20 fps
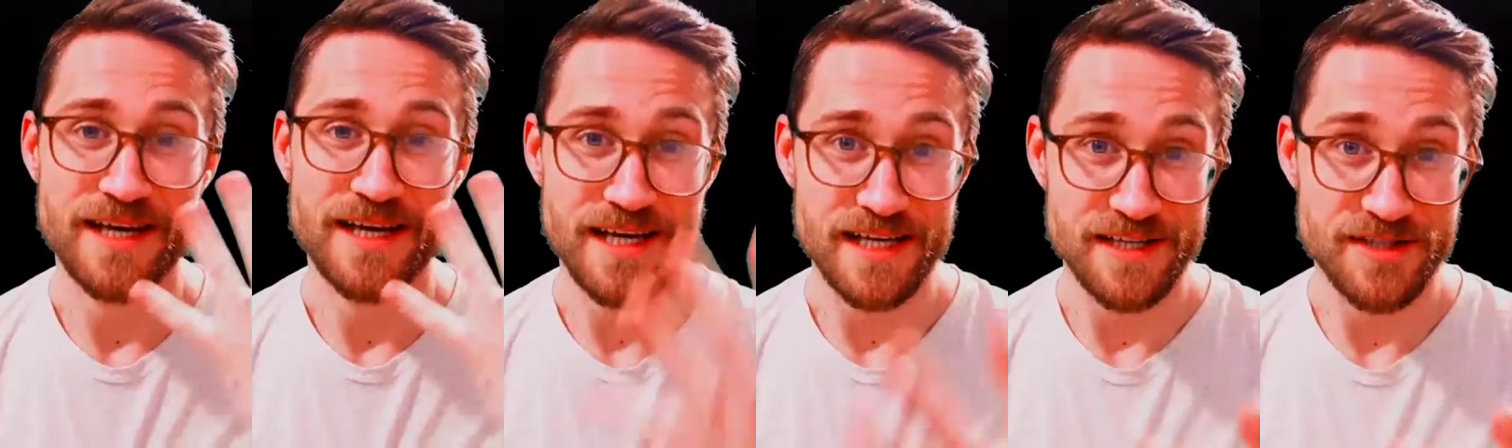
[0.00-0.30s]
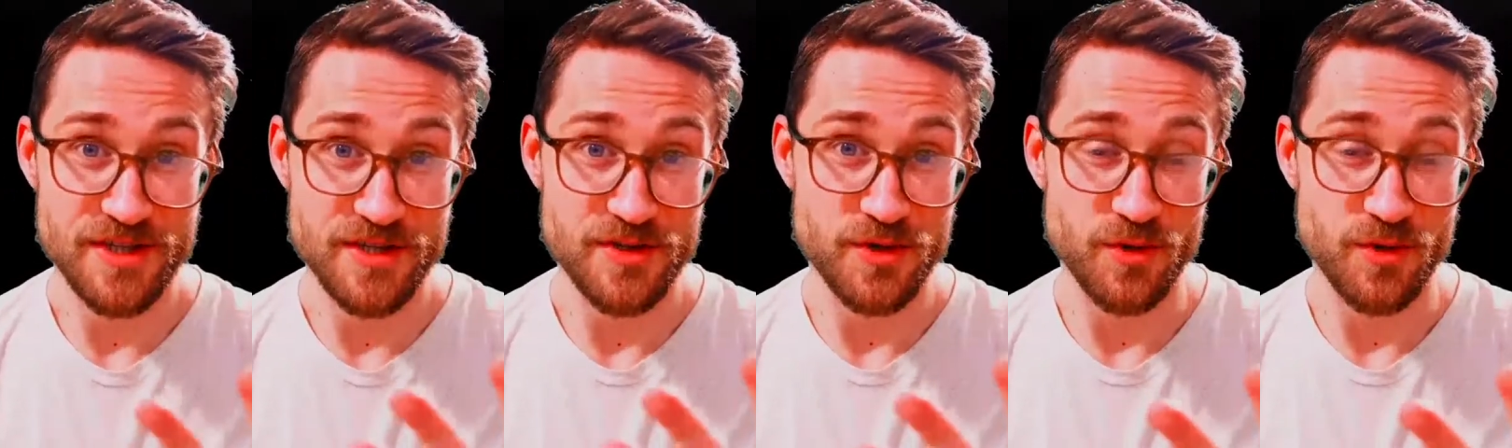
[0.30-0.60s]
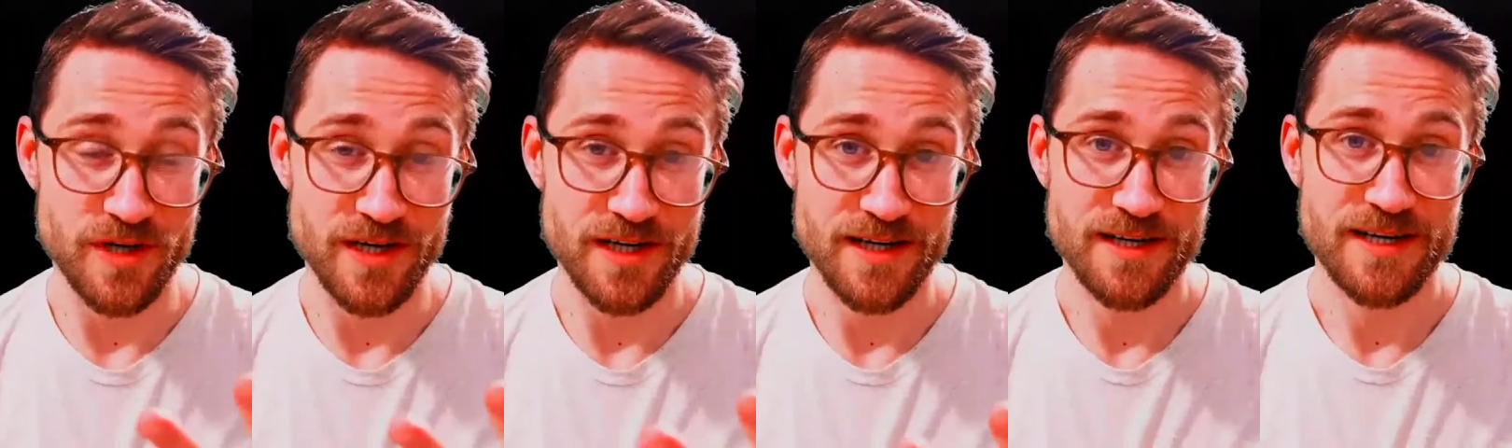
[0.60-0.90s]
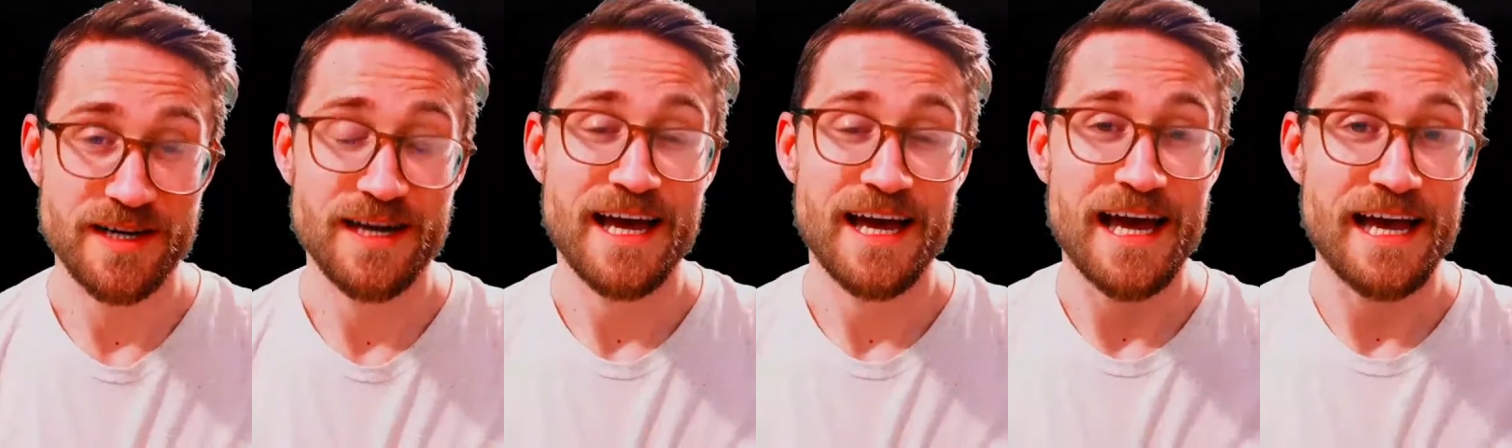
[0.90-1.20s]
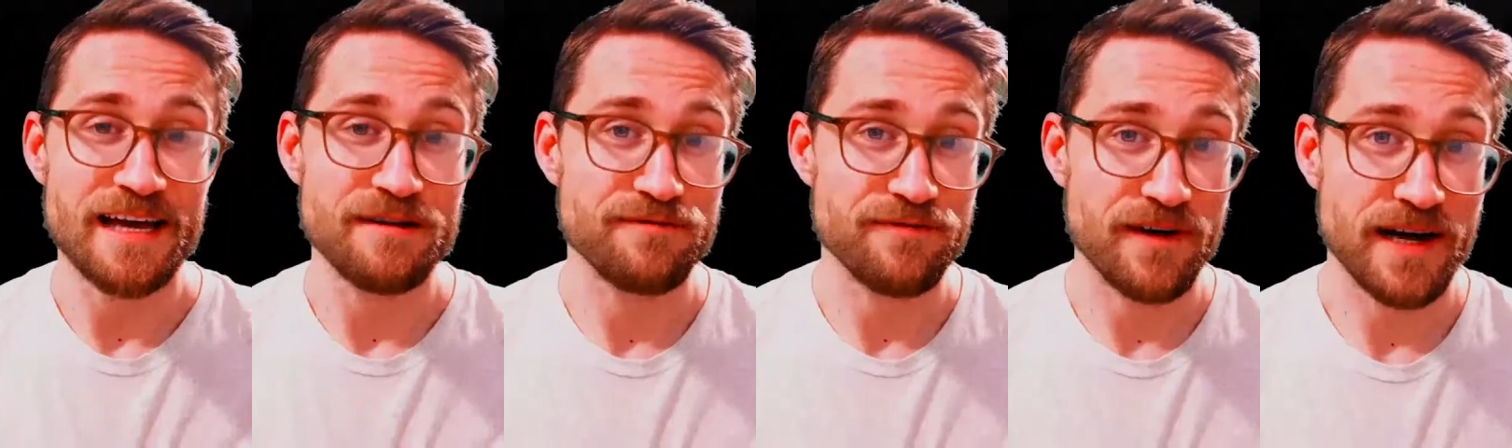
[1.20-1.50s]
Isadora,
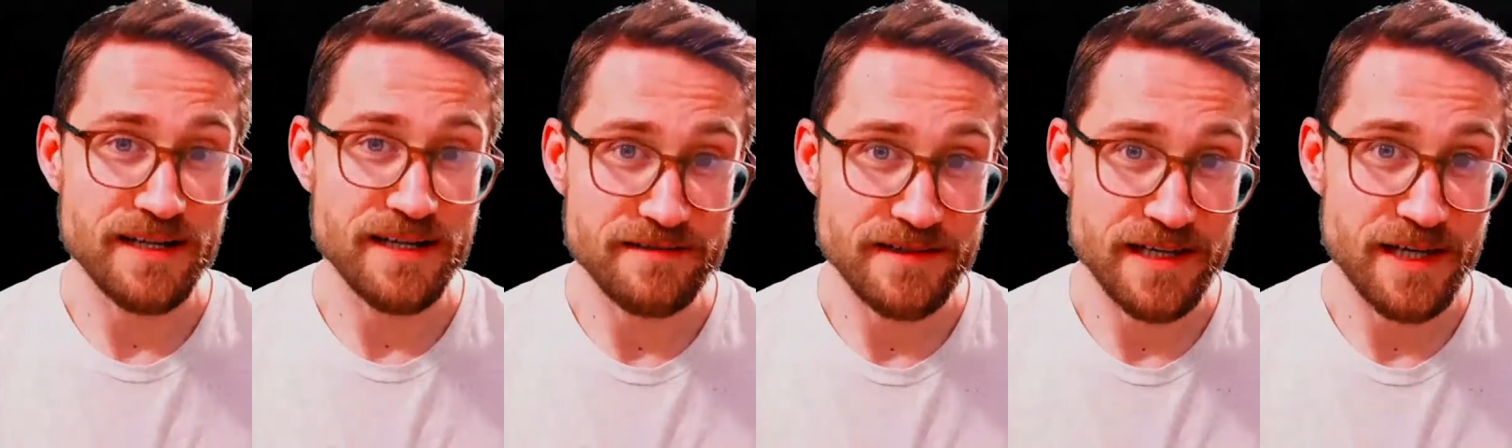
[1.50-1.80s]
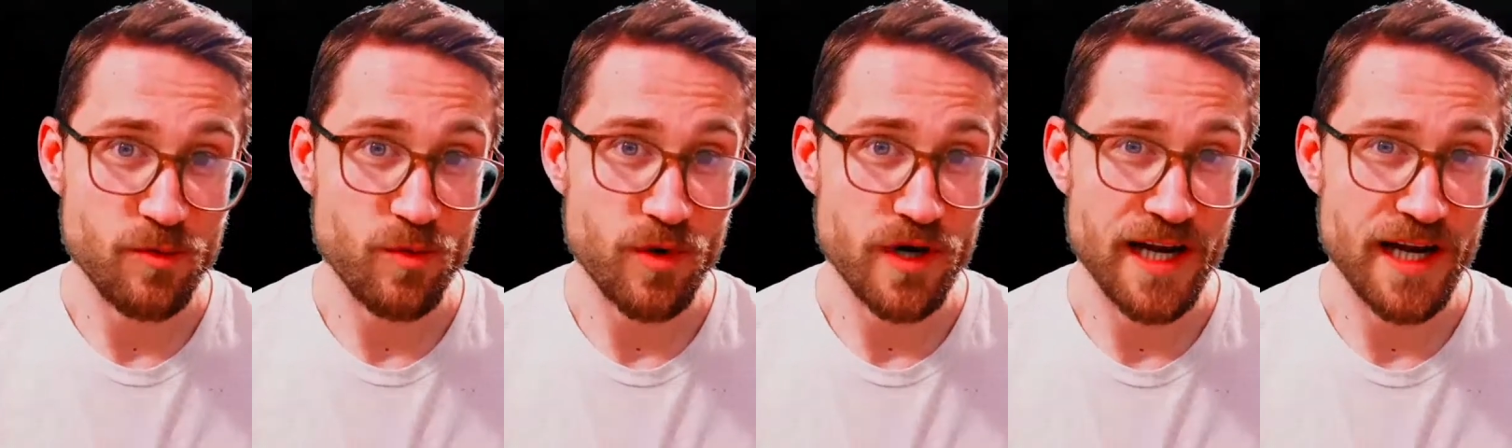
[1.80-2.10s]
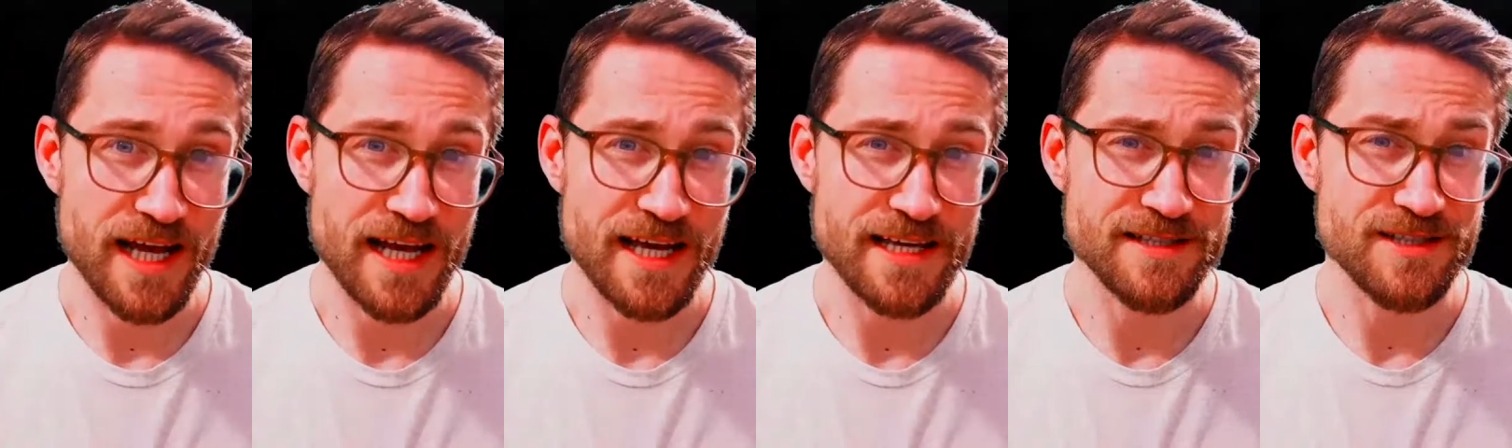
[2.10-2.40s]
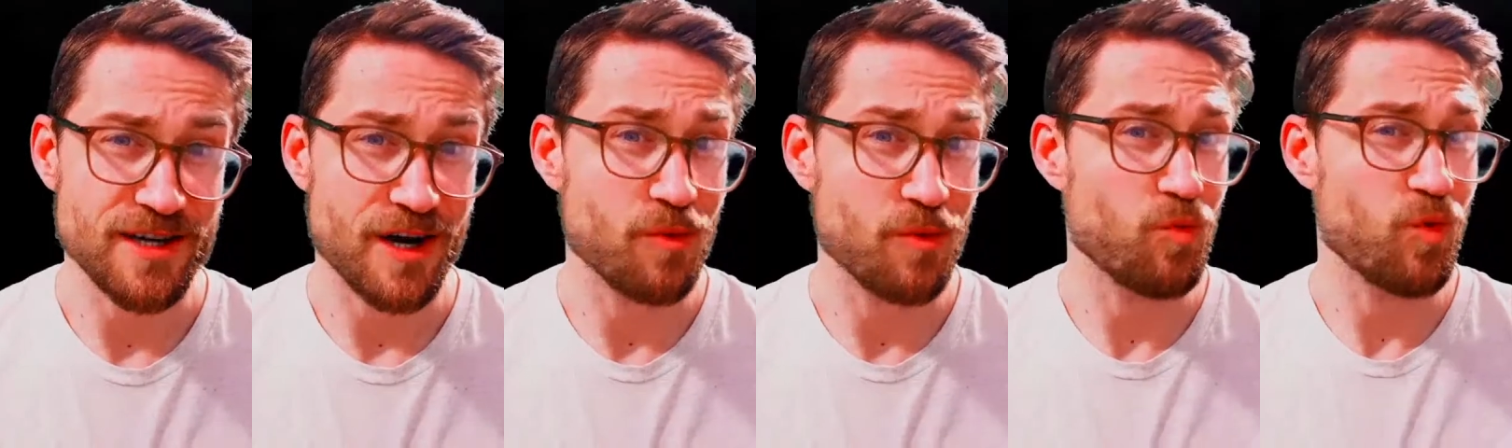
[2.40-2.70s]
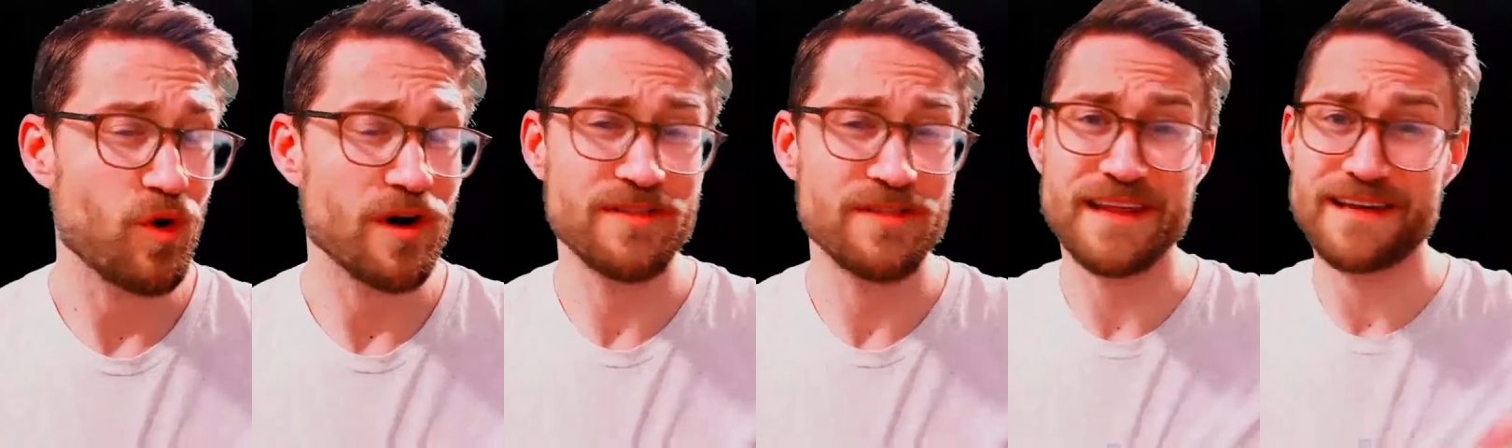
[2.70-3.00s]
and finally, we're gonna end on
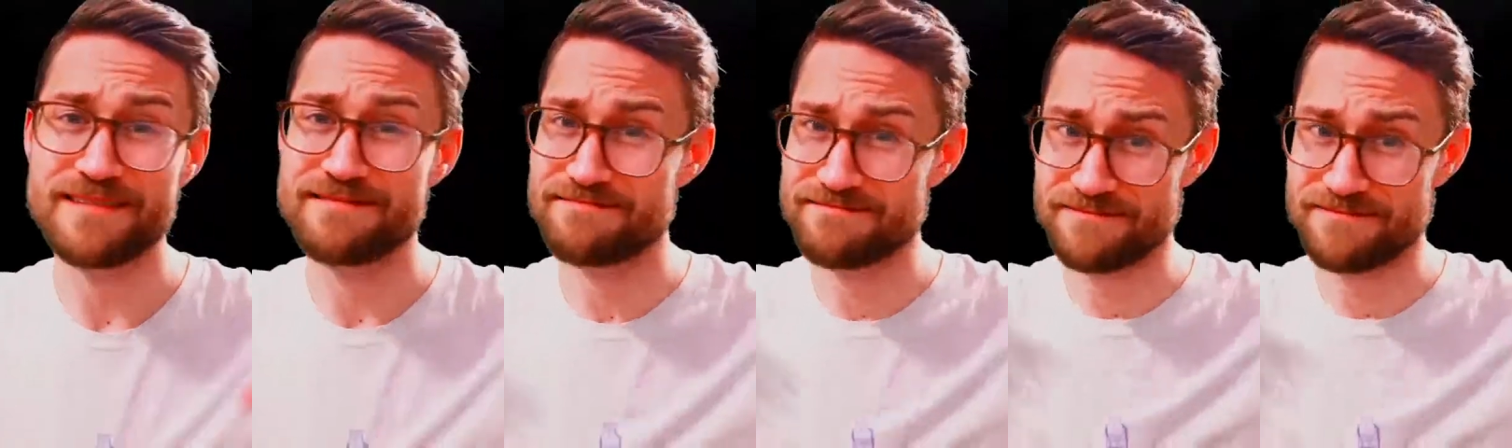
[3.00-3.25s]
one that